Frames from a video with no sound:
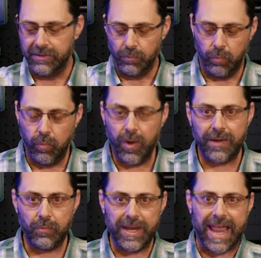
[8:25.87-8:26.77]

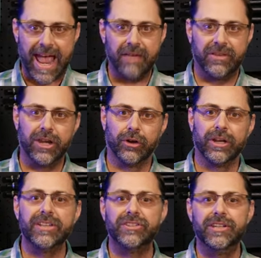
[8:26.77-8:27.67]
What we have here
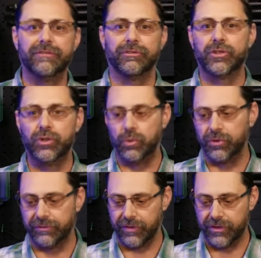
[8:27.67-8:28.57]
is different
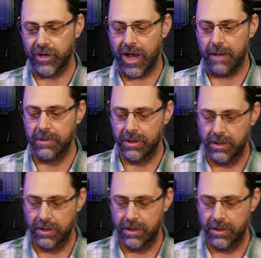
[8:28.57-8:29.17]
tools for the job.